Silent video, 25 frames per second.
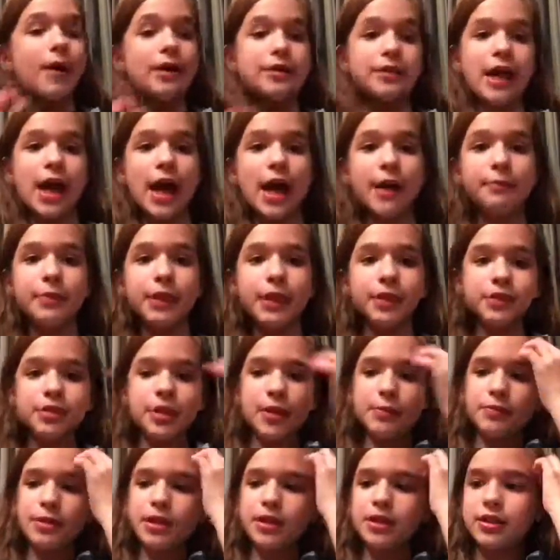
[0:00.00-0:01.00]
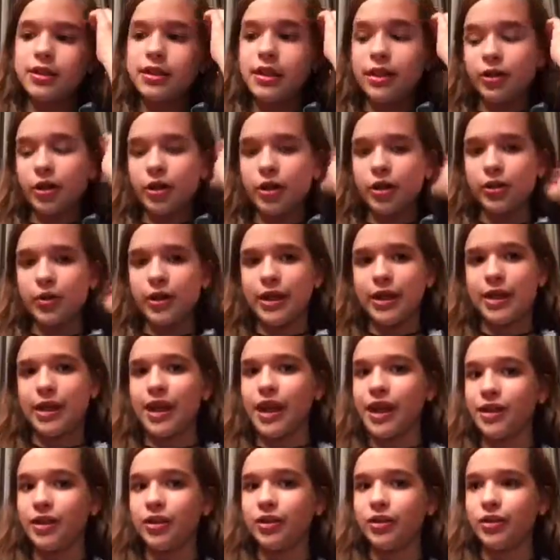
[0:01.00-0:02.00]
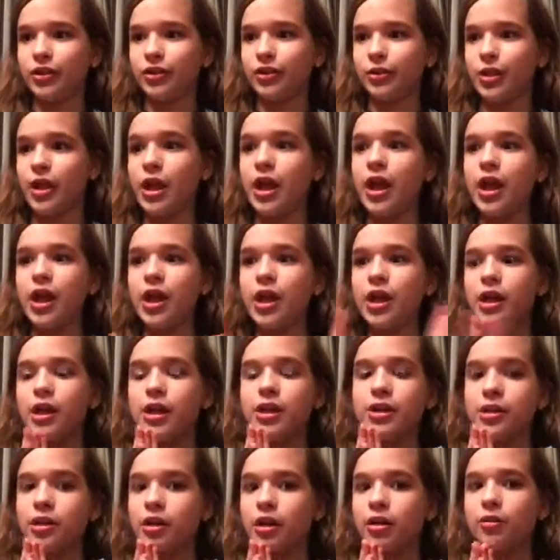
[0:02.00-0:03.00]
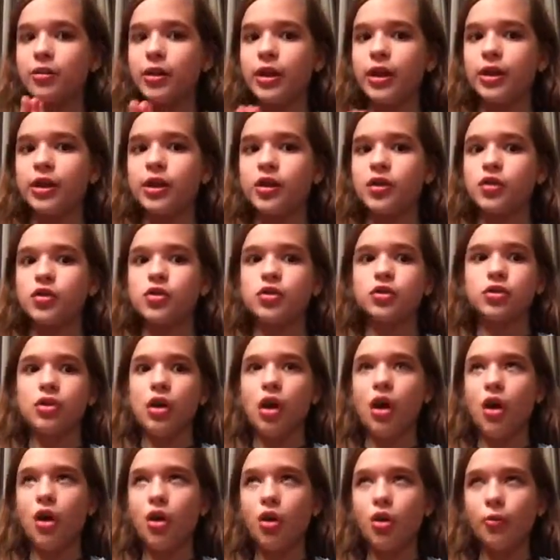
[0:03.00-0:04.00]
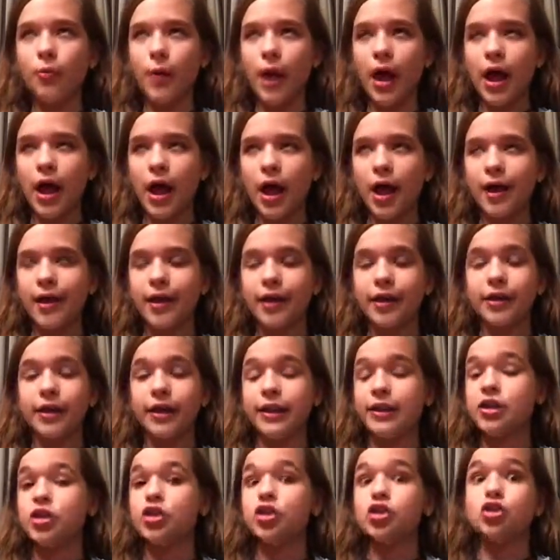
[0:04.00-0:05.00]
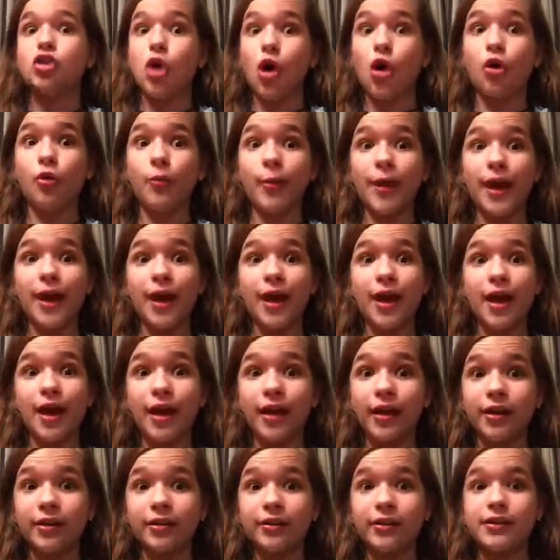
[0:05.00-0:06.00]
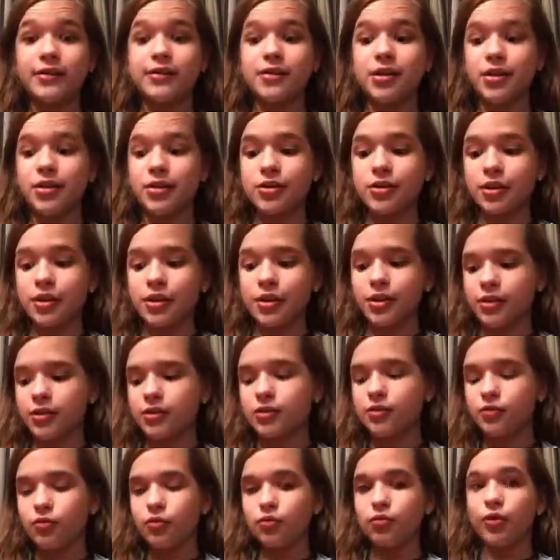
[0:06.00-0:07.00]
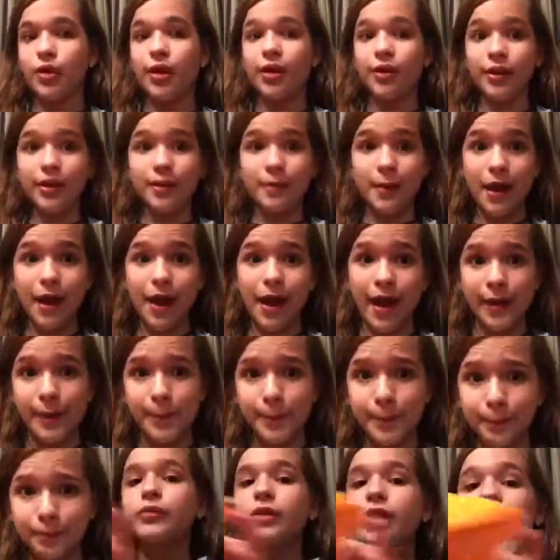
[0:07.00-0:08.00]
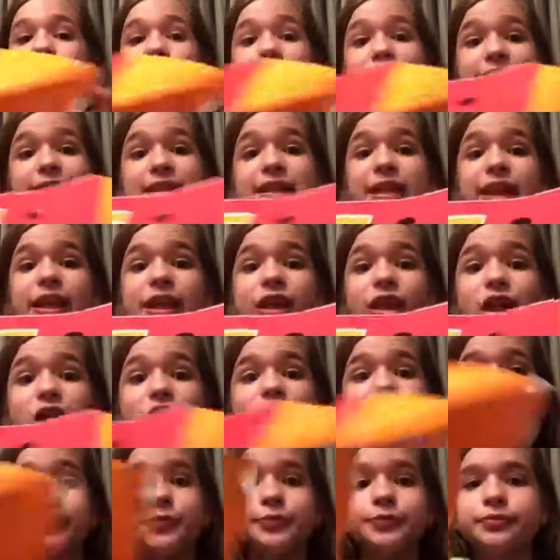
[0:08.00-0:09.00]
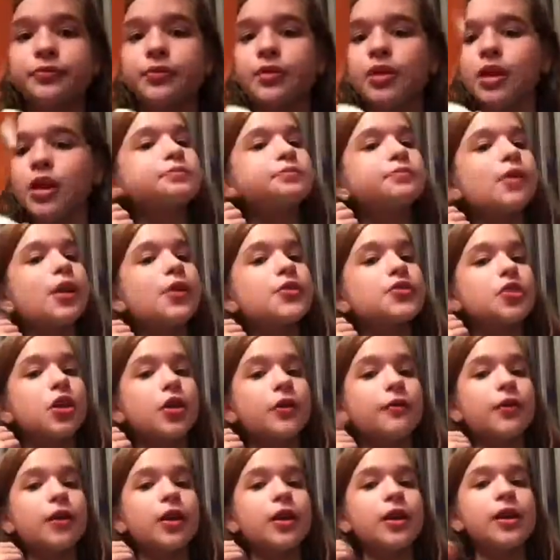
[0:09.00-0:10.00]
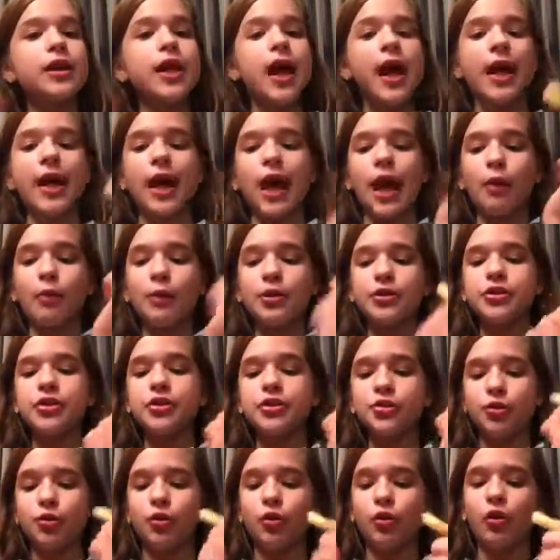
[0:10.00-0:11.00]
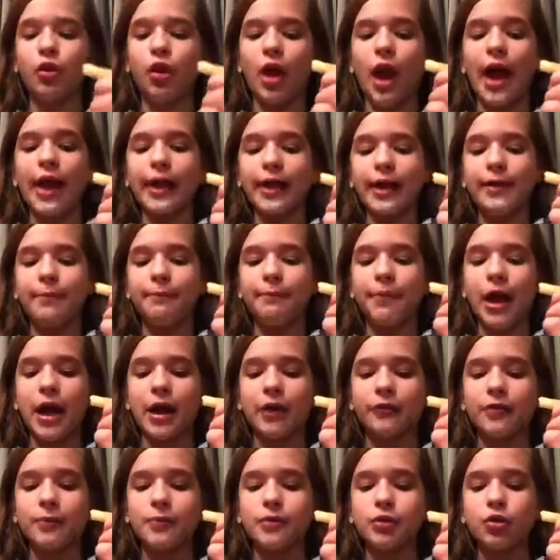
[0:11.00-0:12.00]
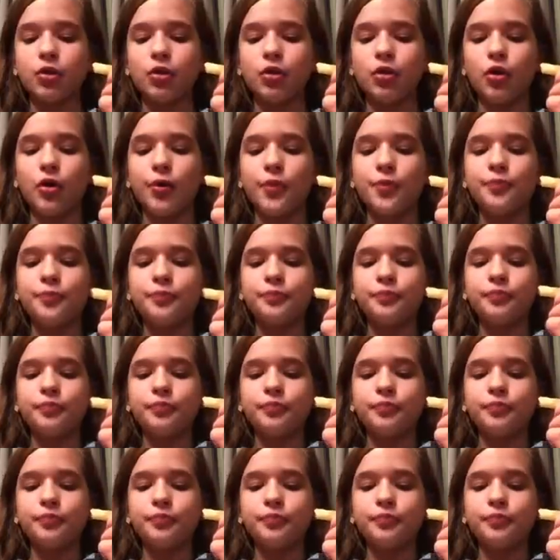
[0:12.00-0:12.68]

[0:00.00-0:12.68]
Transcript: dad picked up Dairy Queen. I know, Dairy Queen is so bad. It's so bad. Like, seriously, it's really bad. And it's here. So far today, I went to school. I came back from school.